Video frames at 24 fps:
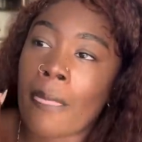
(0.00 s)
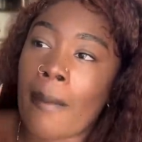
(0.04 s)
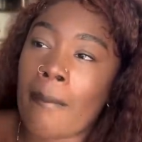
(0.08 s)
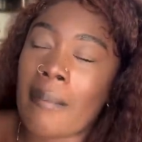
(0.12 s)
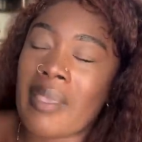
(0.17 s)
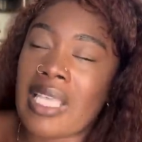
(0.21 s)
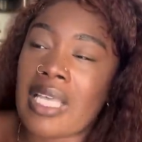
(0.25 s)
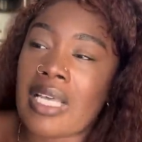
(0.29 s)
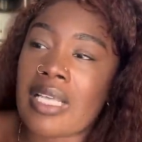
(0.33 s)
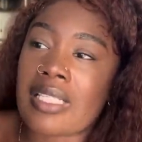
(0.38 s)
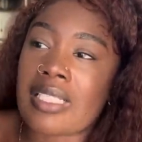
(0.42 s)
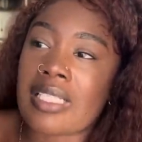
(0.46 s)

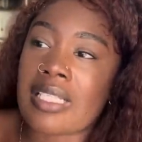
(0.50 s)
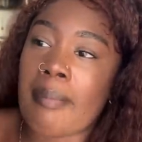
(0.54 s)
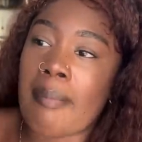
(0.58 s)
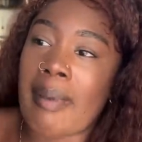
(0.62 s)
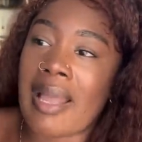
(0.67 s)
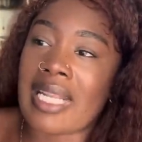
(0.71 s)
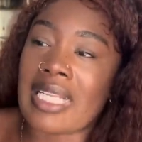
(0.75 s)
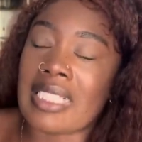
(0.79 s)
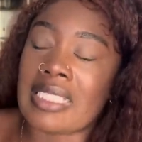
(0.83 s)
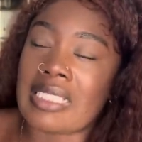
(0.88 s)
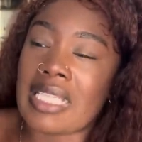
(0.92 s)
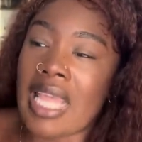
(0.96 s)
because
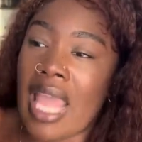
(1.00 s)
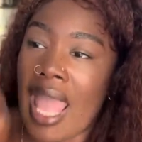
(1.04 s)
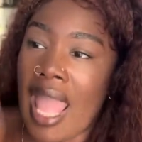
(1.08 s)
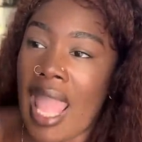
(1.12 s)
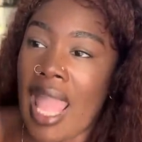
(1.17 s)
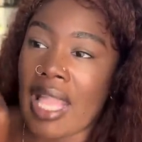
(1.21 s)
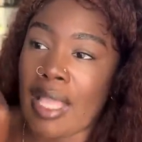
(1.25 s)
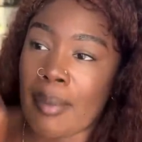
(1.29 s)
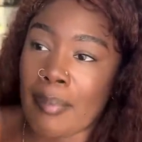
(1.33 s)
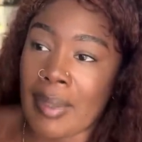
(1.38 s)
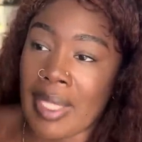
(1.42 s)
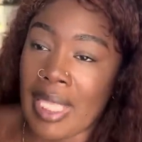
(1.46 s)
somebody
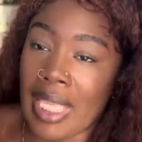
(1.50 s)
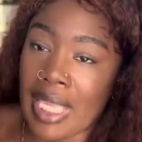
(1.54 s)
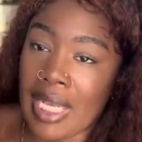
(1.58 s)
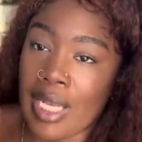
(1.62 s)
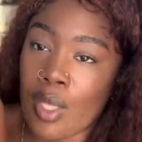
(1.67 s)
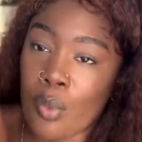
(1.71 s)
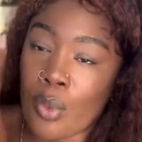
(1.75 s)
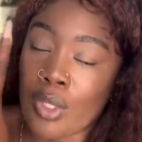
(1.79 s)
tagged me in it.